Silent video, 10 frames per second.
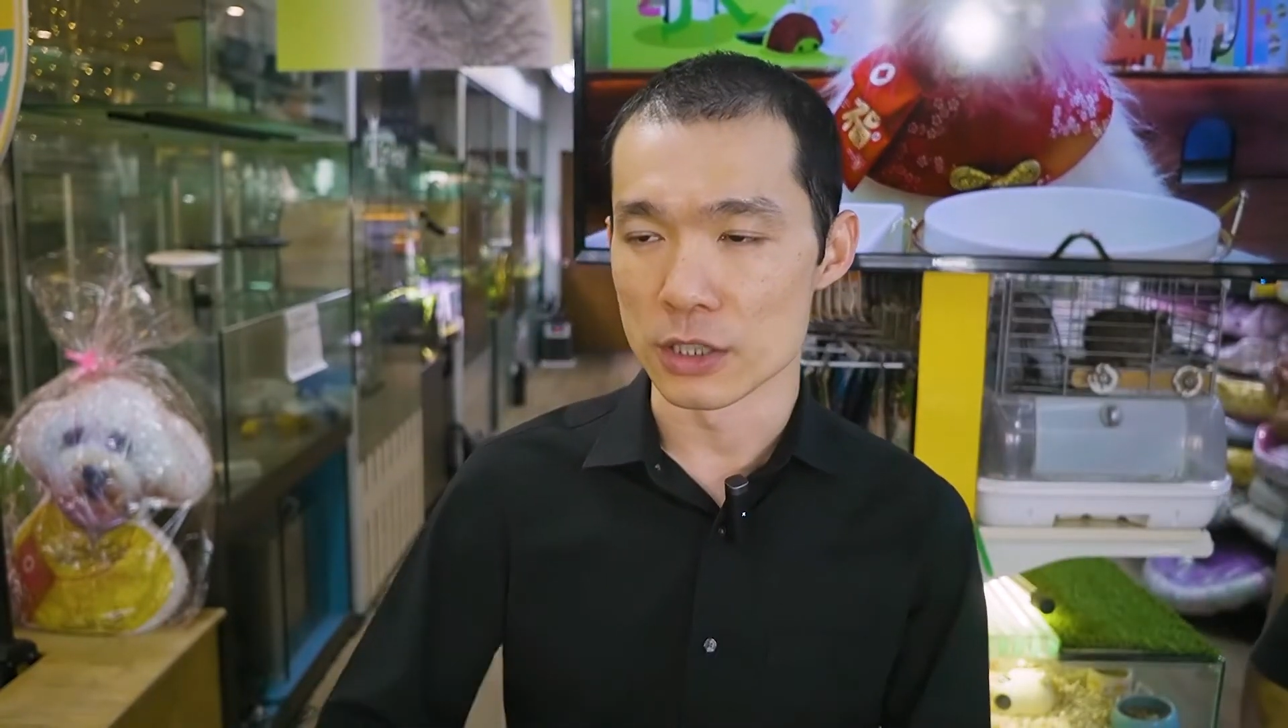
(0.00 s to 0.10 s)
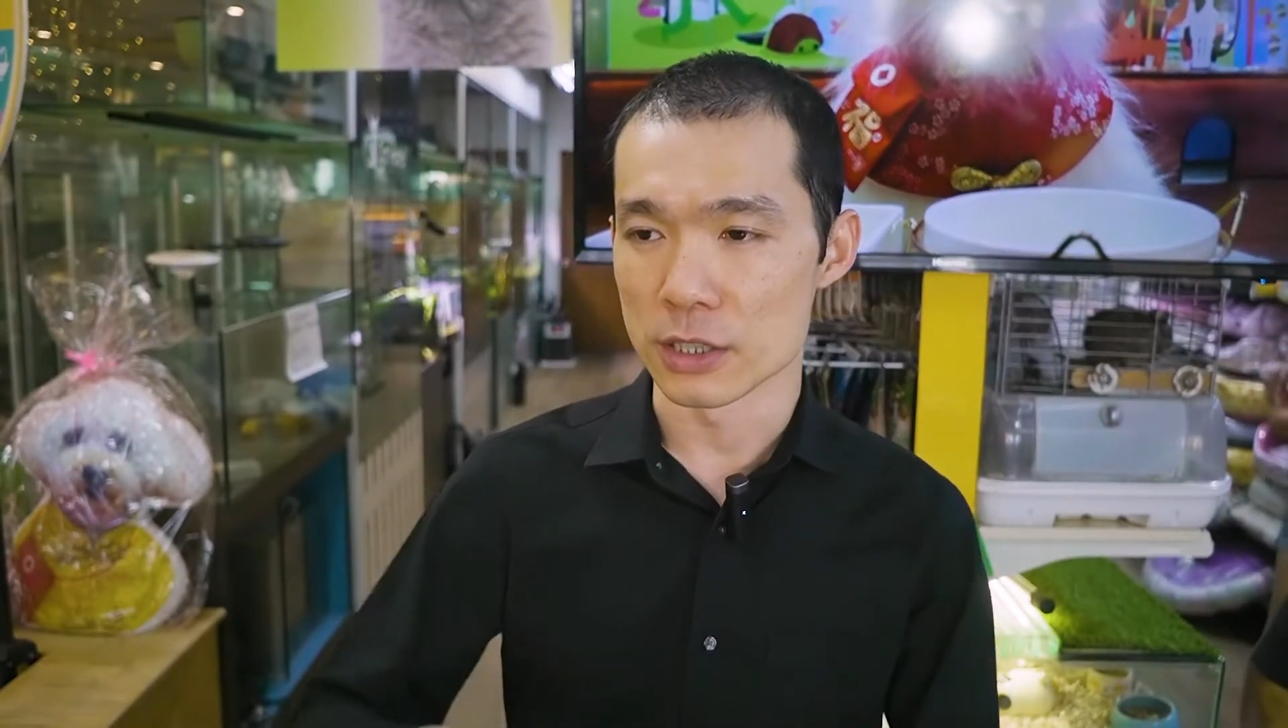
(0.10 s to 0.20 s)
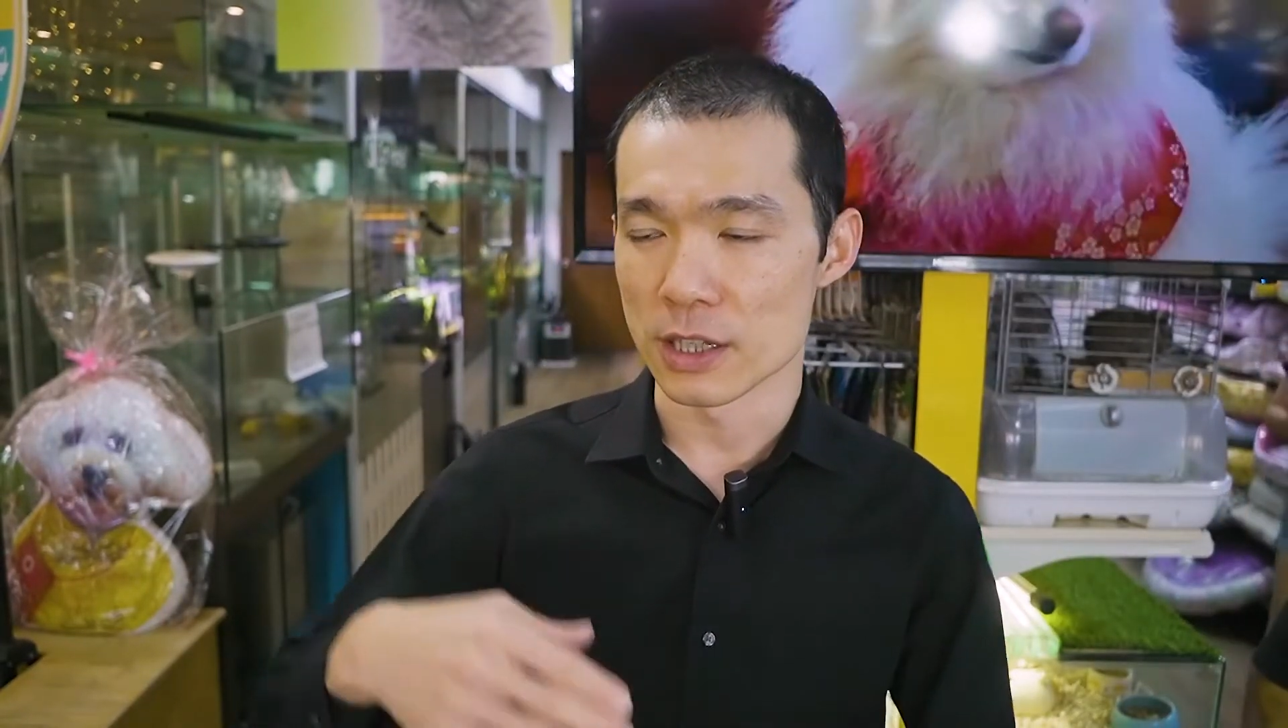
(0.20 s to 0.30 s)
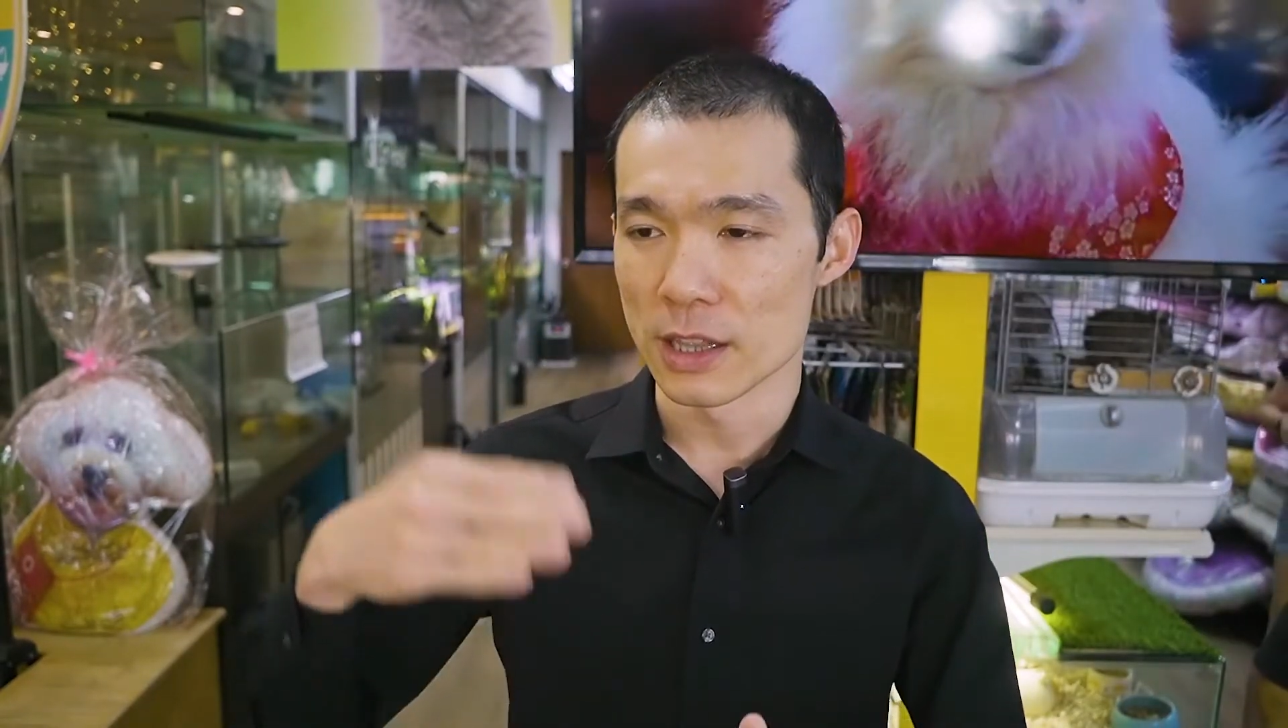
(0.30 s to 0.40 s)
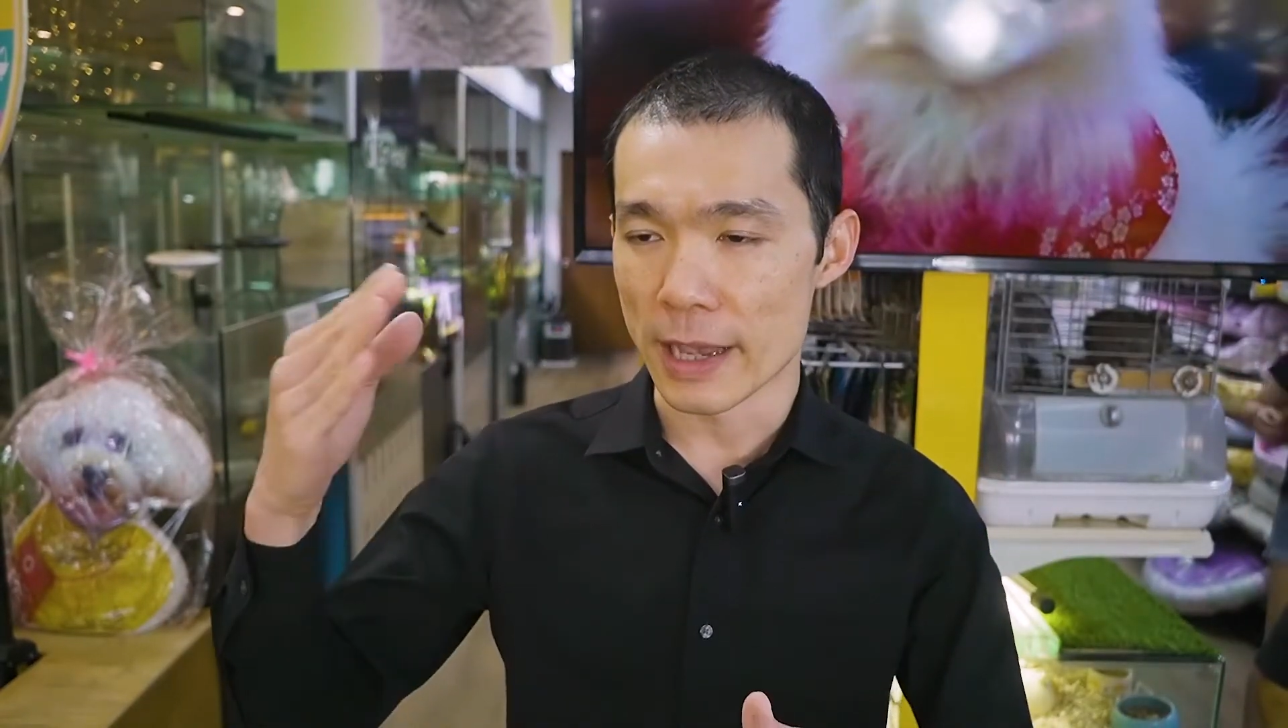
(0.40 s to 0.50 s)
a
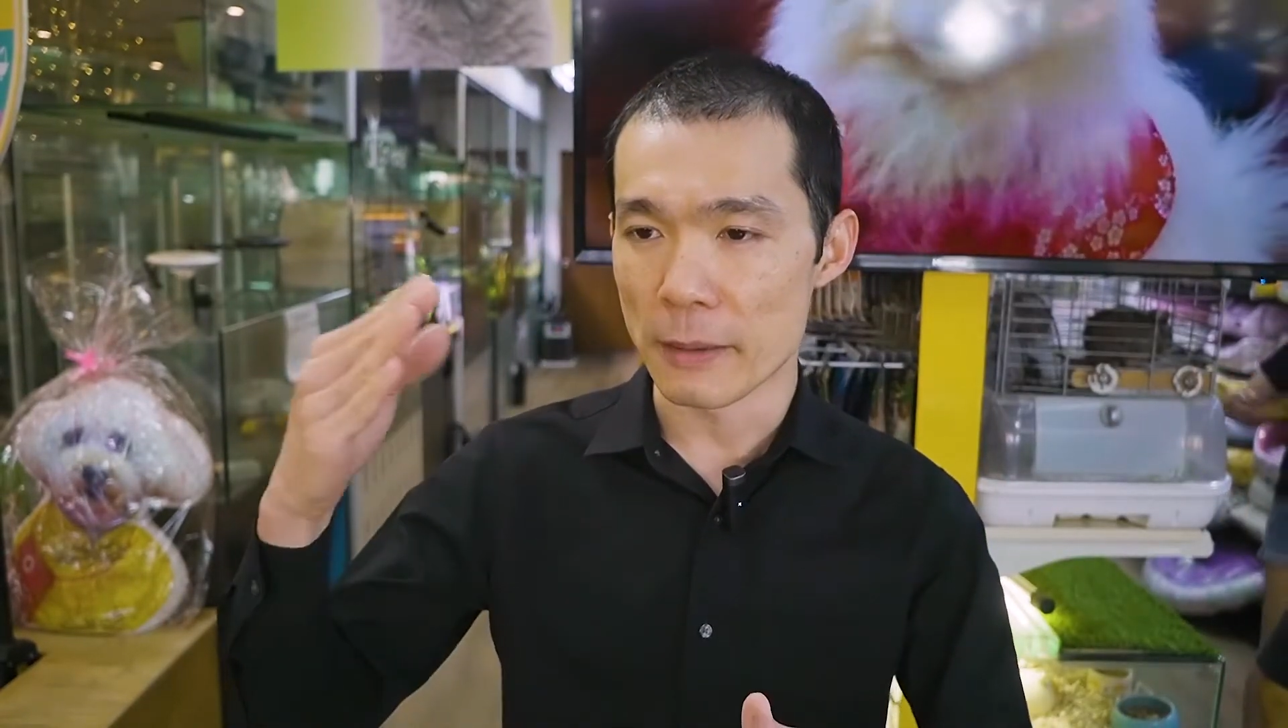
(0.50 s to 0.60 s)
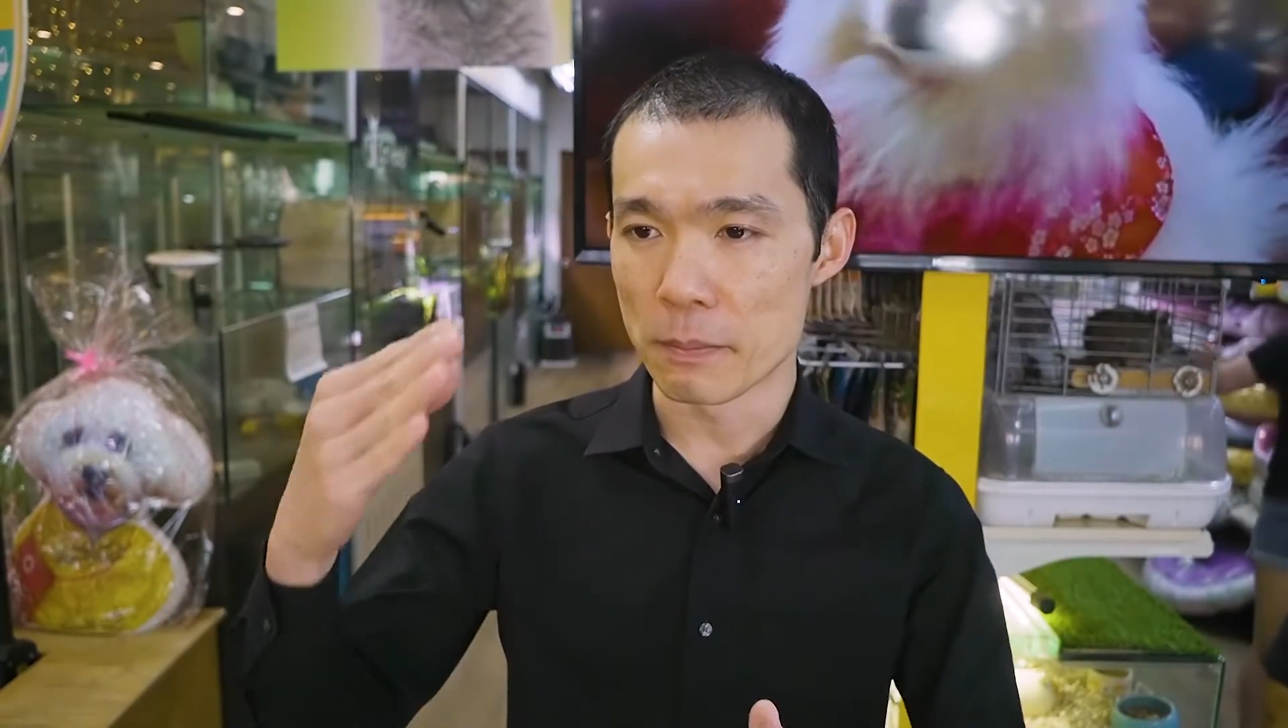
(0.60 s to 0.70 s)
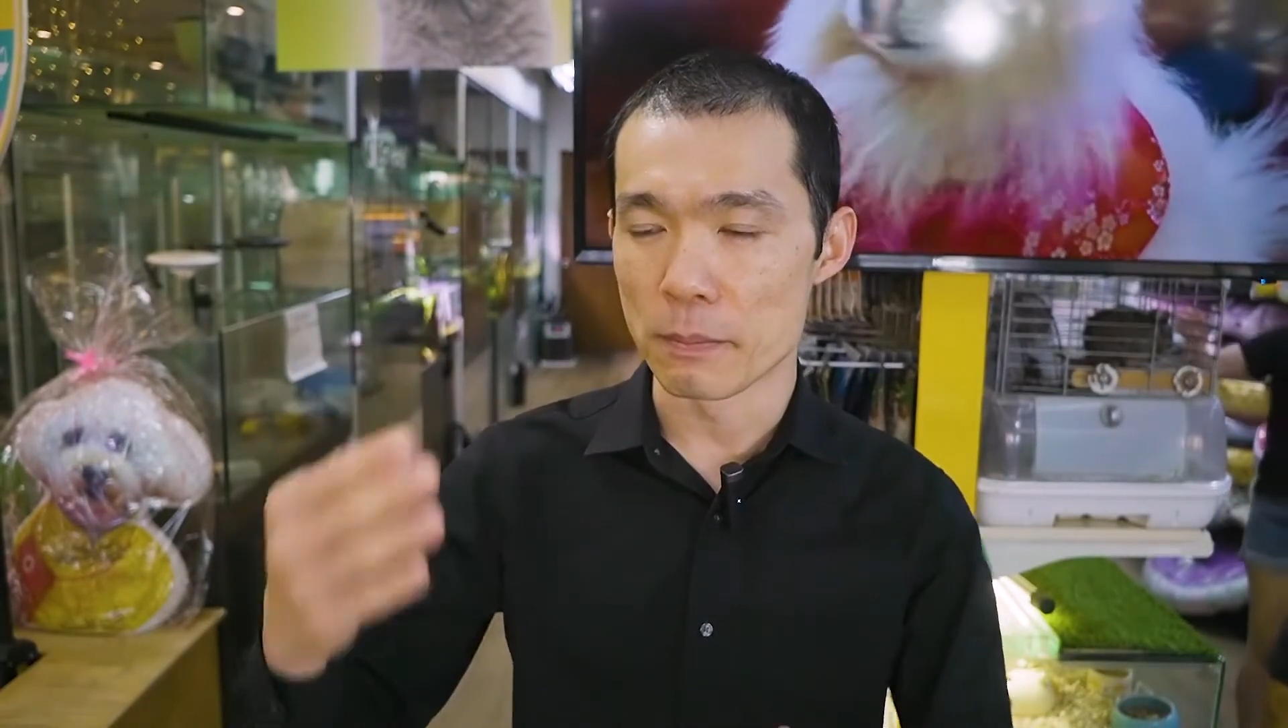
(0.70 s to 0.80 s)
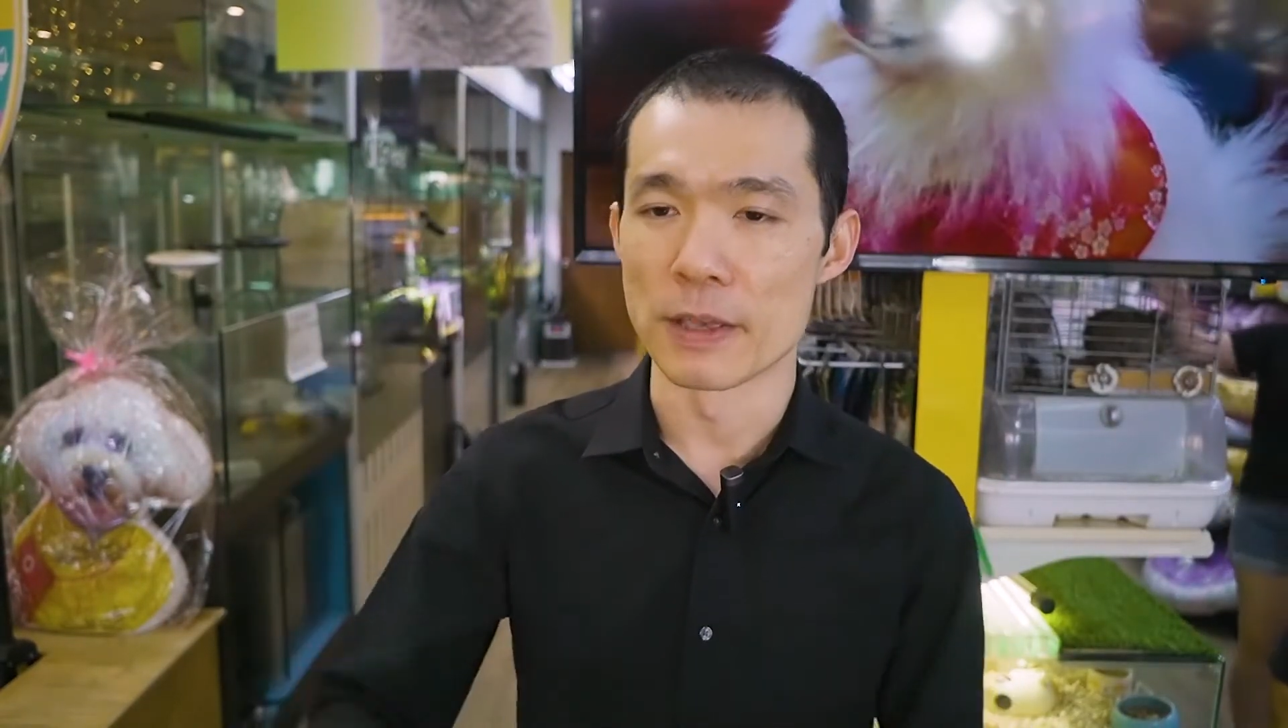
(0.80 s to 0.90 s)
certain length